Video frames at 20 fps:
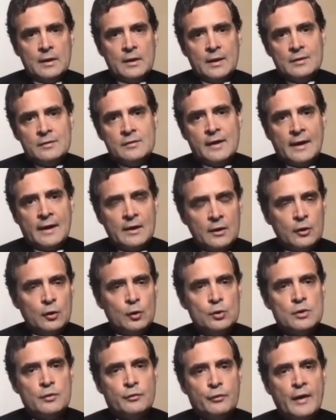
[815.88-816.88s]
It's had a
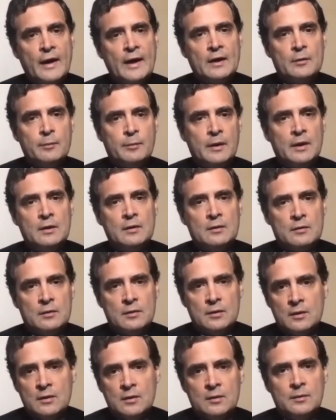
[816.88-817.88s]
huge effect, but
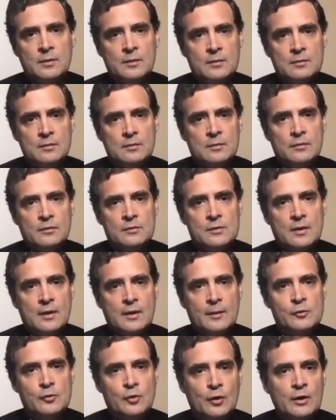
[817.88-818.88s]

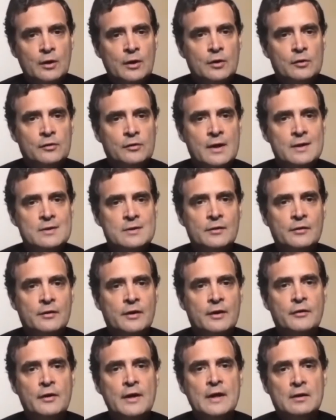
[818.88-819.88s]
I'm sorry to say it's in
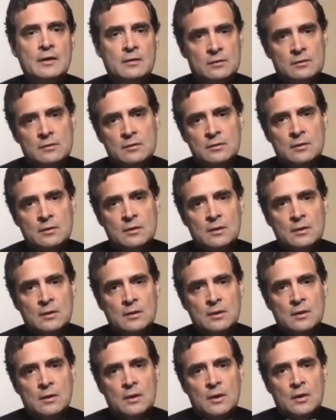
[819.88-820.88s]
retreat.
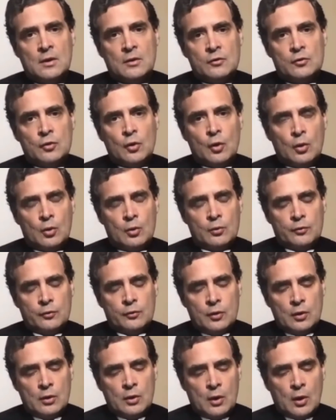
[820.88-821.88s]
So
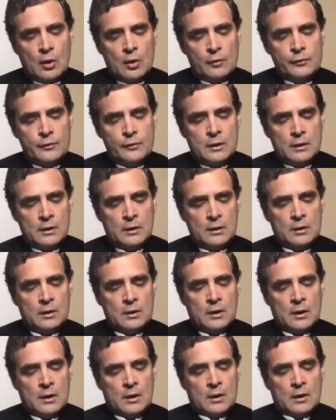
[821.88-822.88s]
a lot of the
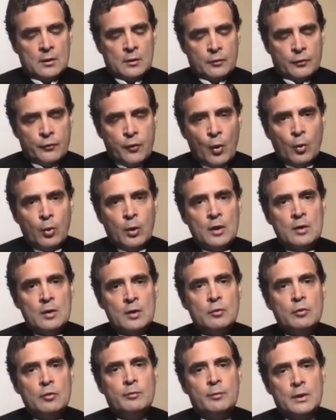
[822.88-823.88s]
forward
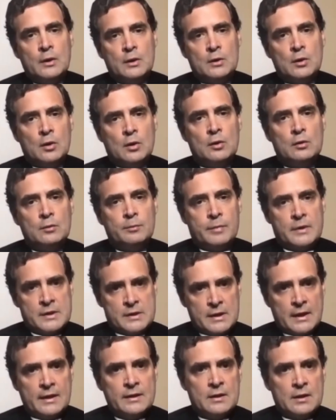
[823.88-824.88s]
movement on
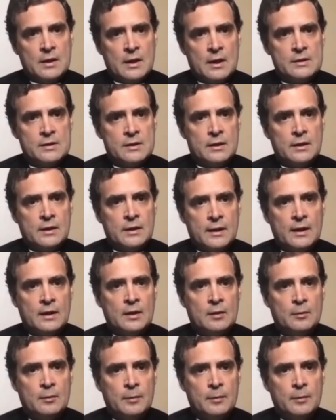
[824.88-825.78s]
Panchayati Raj that had taken